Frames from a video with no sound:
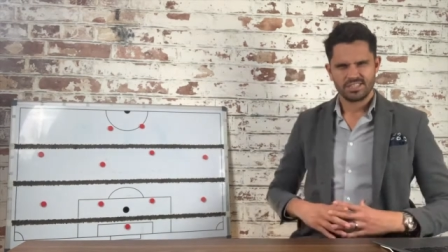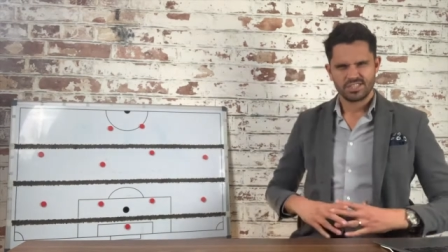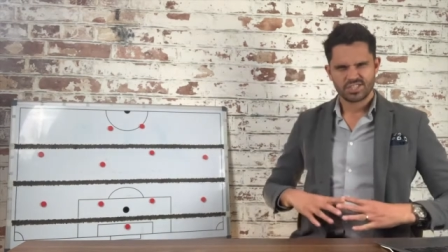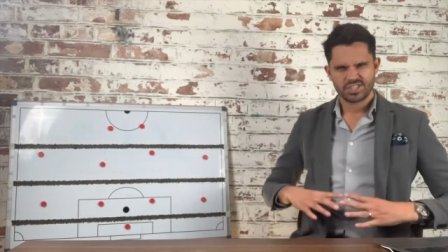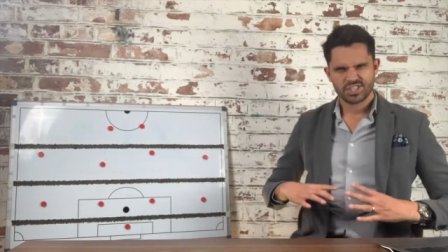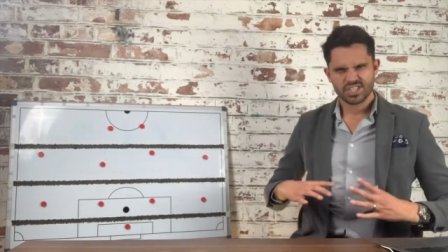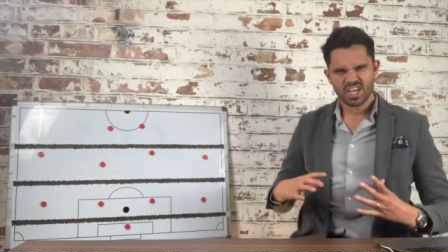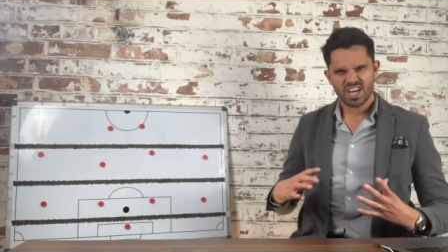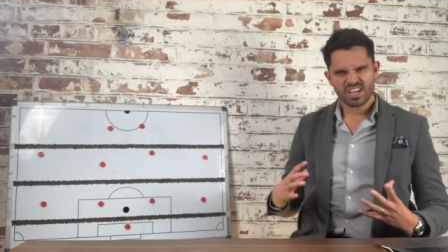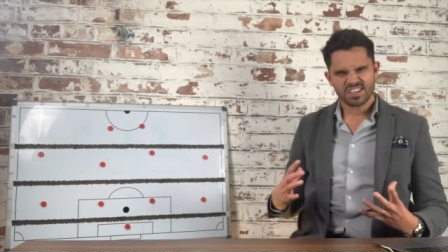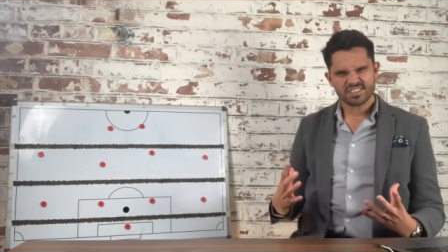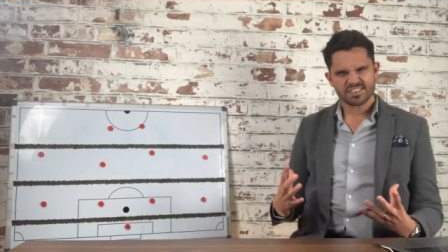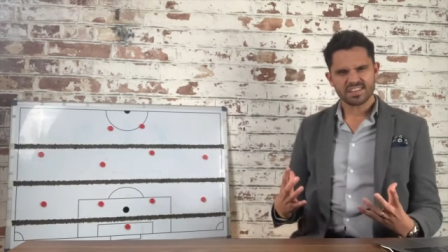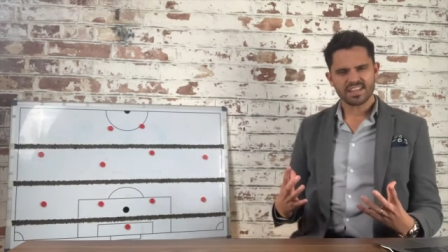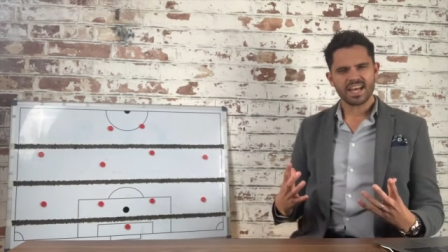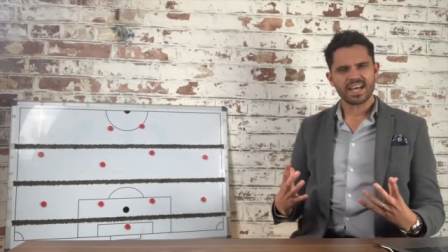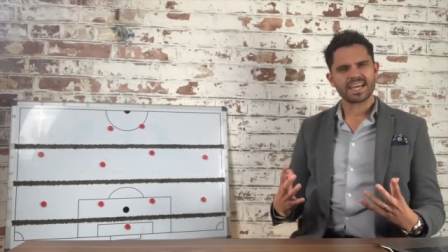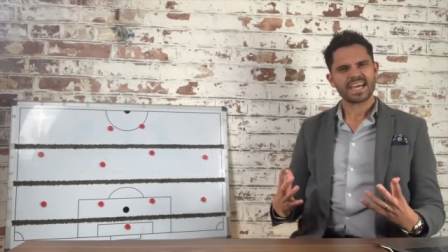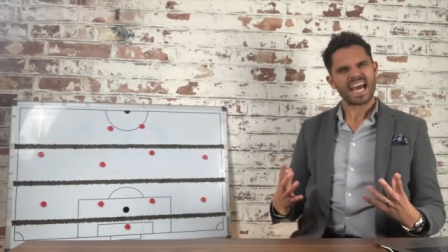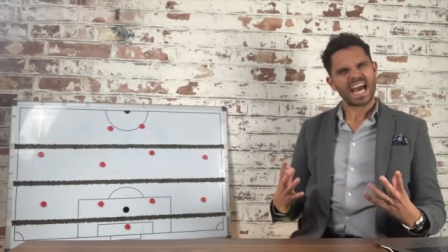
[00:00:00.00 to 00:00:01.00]
Just
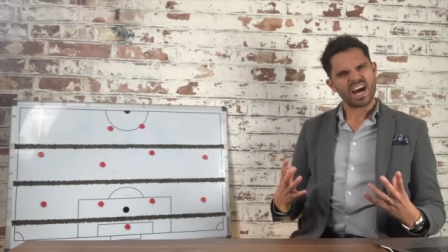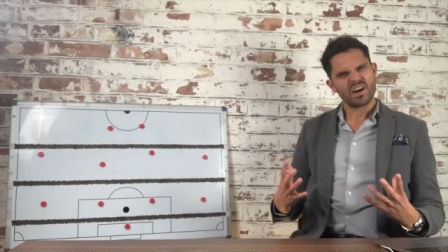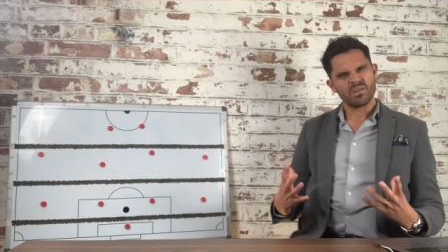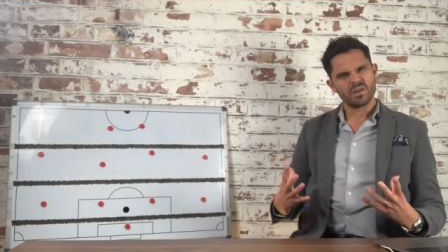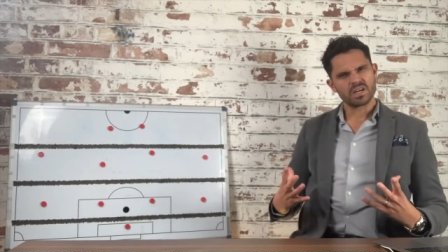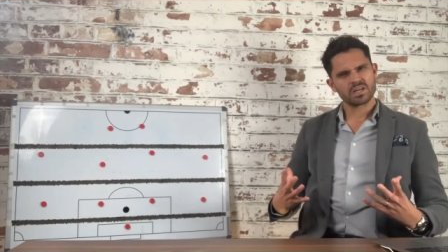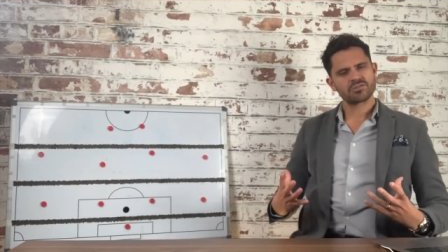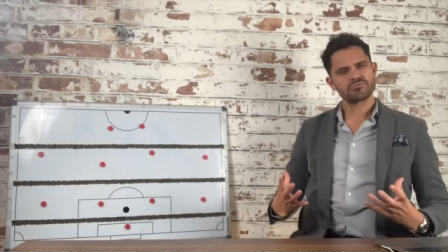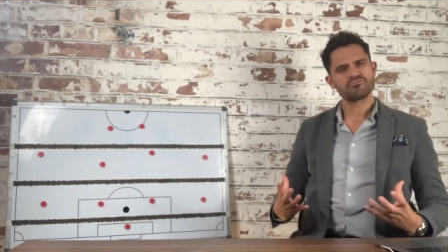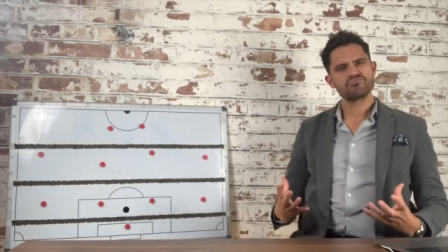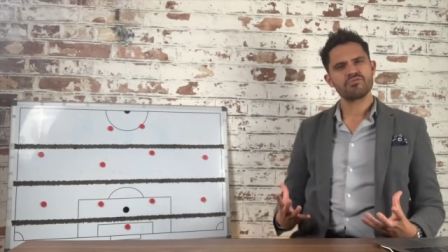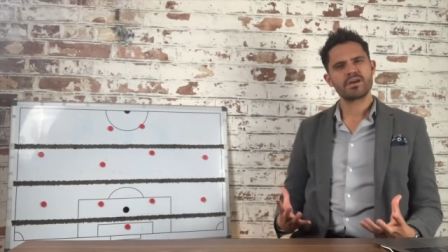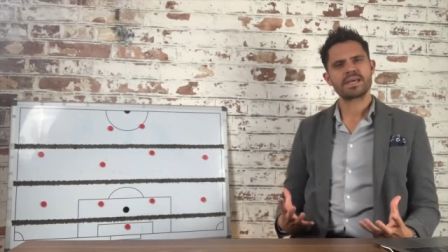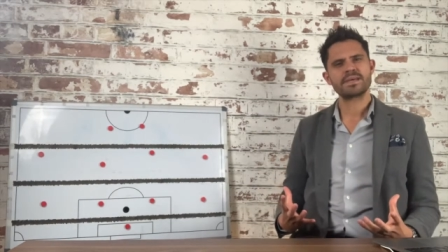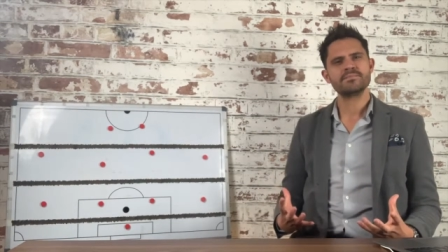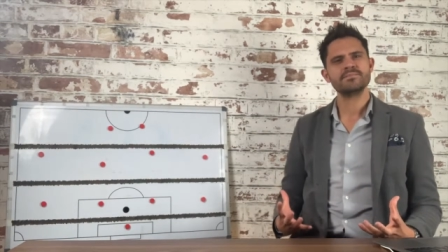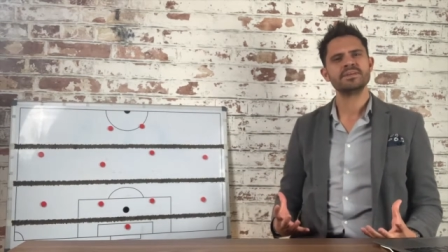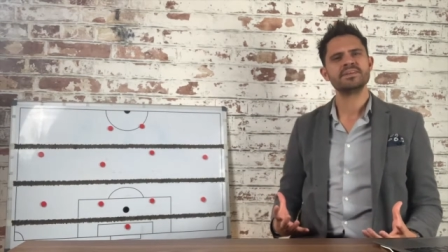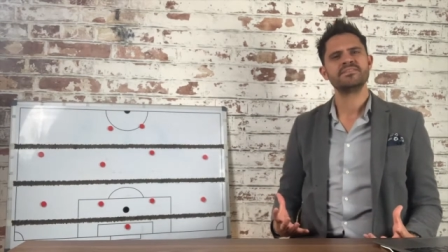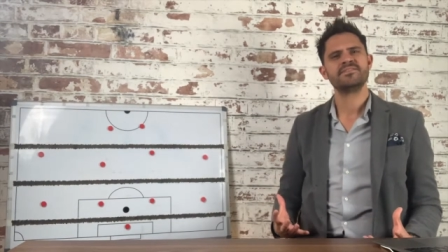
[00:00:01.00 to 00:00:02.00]
like how a
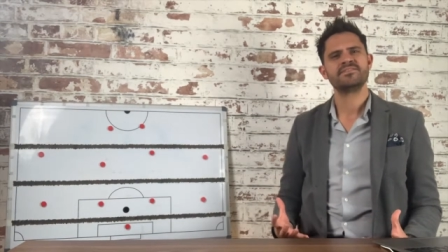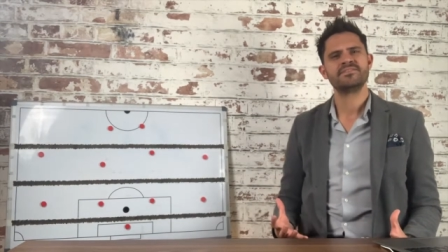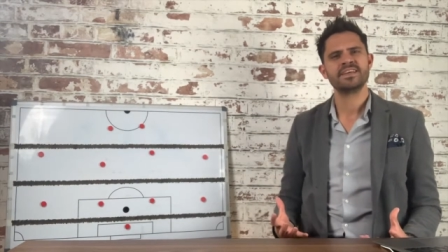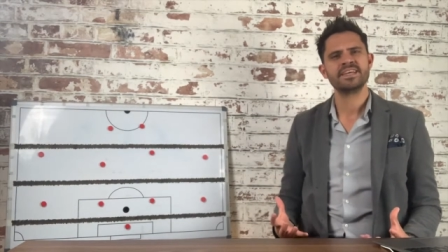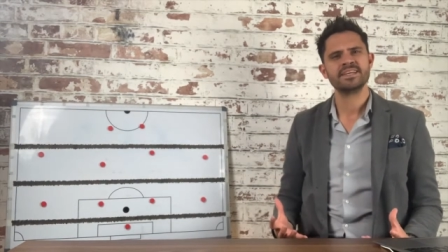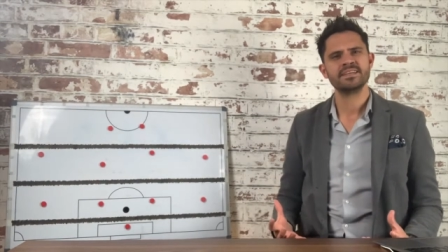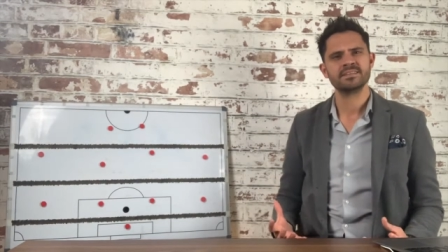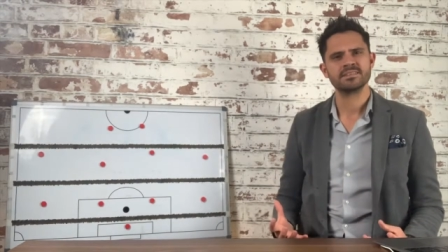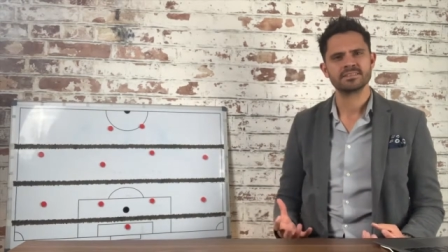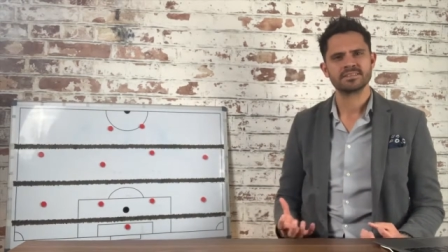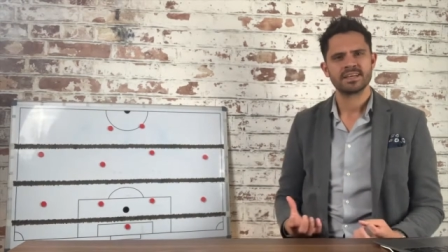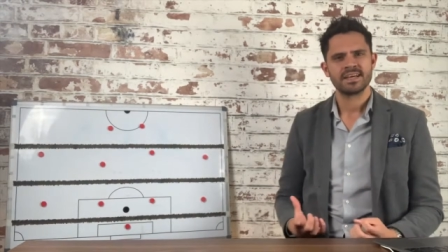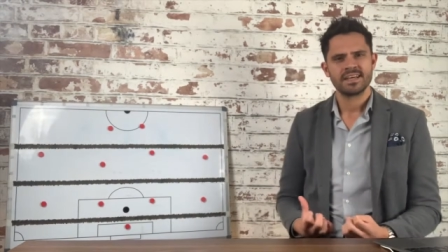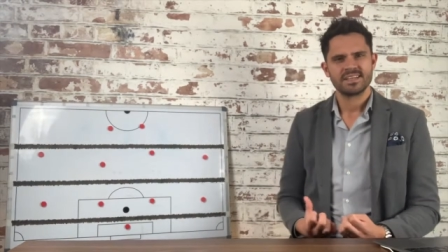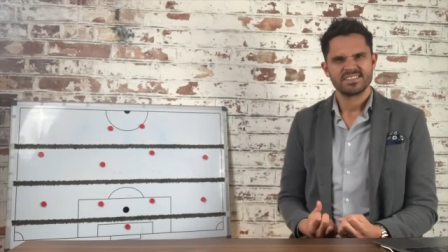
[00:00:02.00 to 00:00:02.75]
great midfield